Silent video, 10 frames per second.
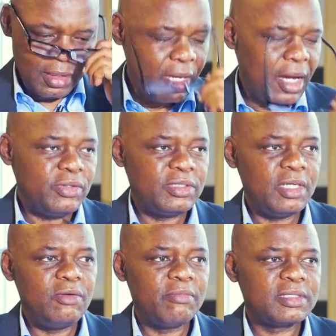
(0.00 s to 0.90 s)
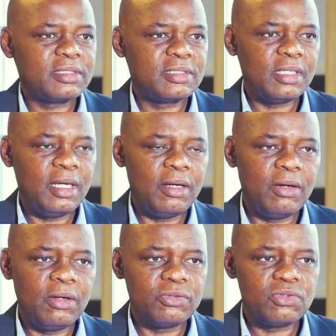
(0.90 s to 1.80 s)
Yeah, you see, you must
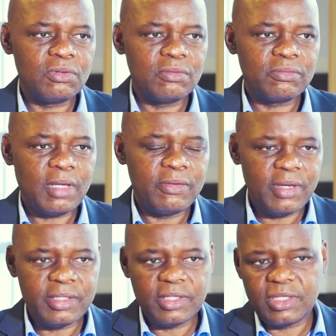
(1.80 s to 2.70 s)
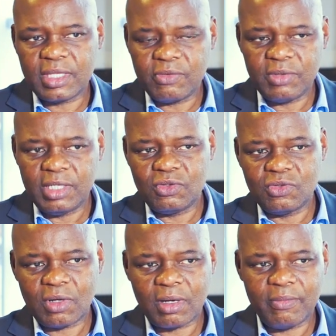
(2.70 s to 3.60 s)
uh, also. Uh, the other thing that we need to
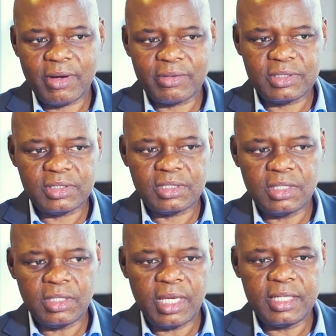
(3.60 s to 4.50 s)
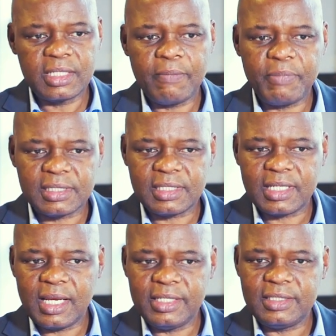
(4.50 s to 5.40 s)
talk about is getting a
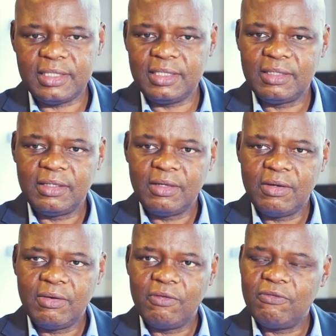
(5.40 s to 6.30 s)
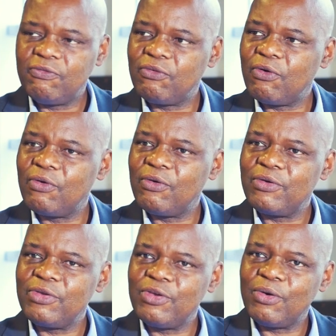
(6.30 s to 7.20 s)
personality for
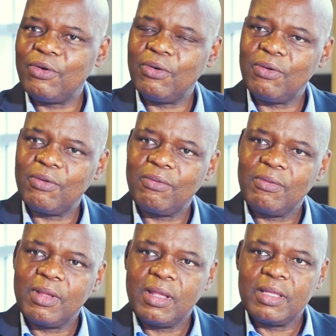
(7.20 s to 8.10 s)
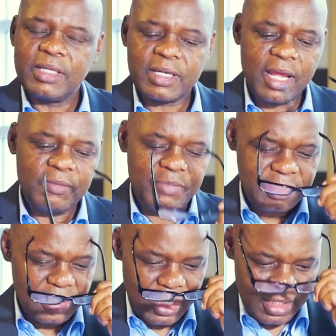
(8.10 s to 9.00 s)
your the right
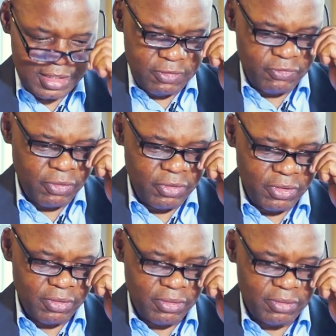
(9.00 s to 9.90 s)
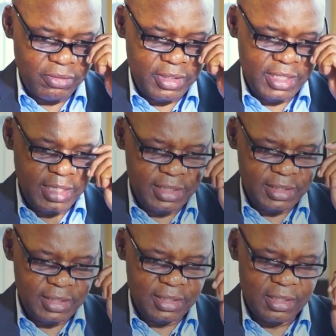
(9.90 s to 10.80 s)
personality for your
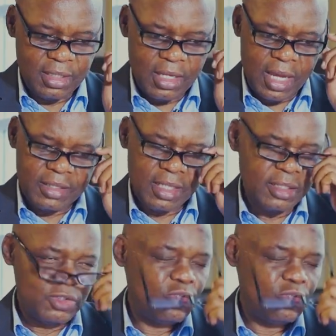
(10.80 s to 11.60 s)
needs, and that